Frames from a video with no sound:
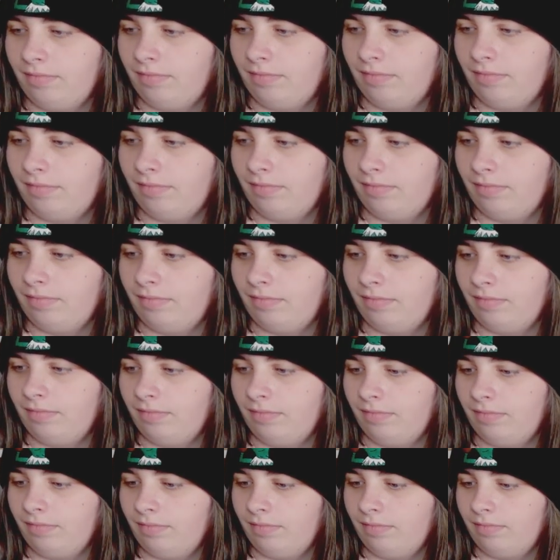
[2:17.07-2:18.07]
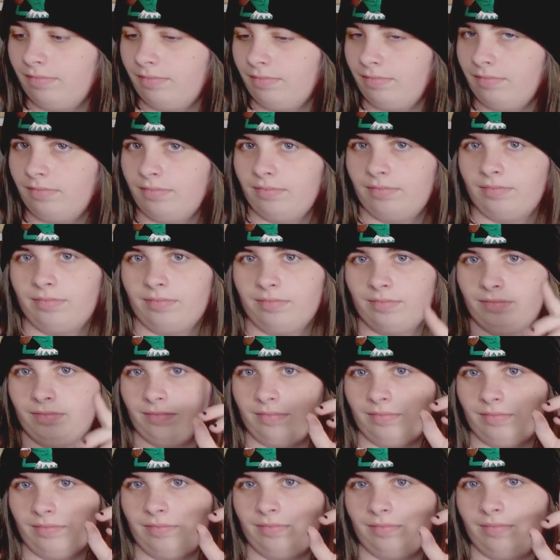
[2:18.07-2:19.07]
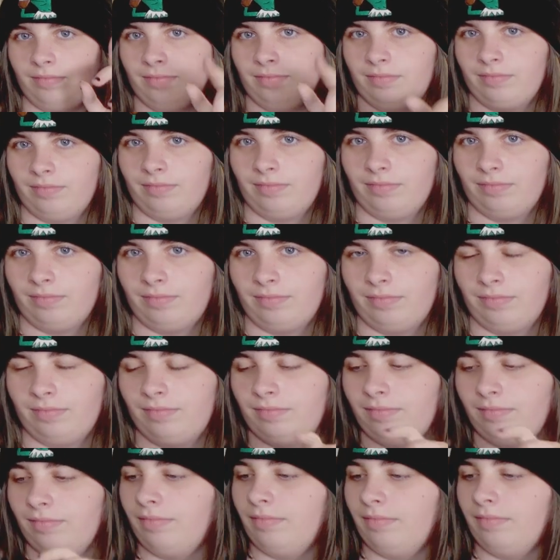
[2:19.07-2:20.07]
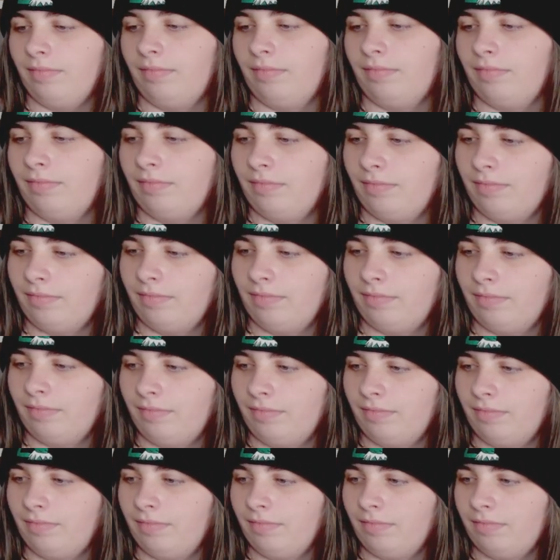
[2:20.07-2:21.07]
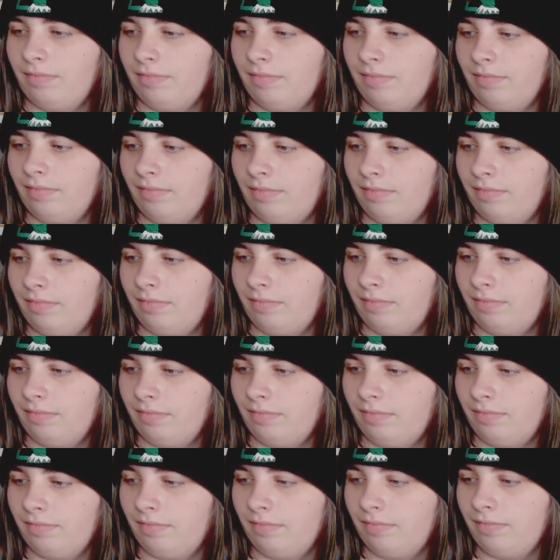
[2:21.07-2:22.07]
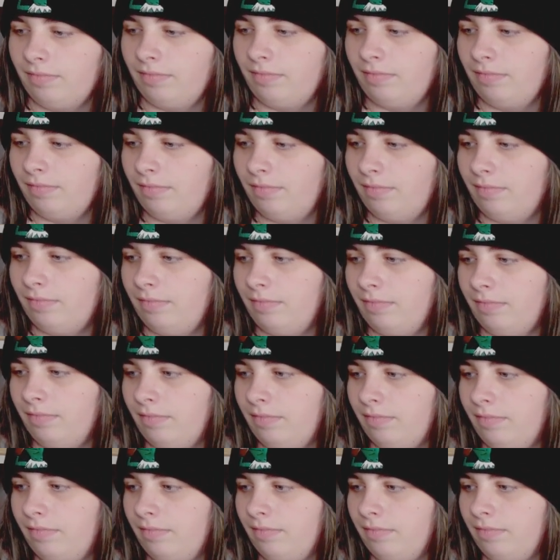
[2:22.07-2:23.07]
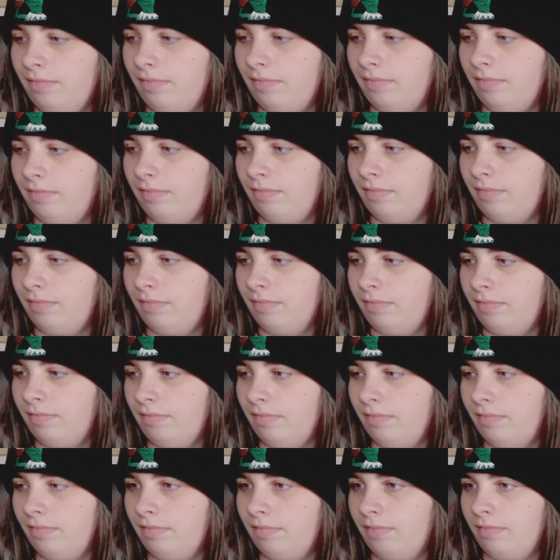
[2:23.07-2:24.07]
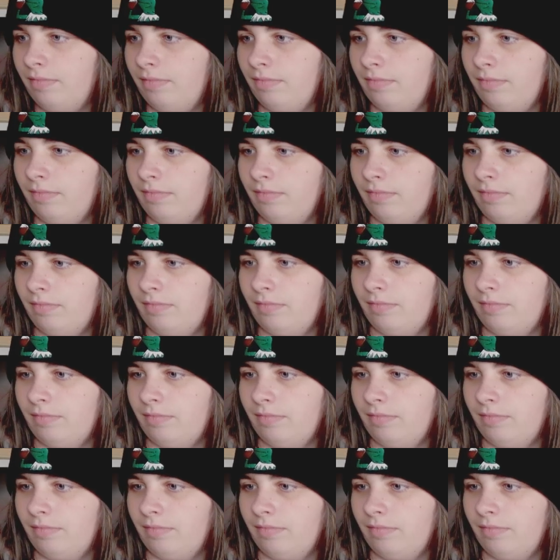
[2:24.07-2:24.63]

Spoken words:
This person isn't speaking.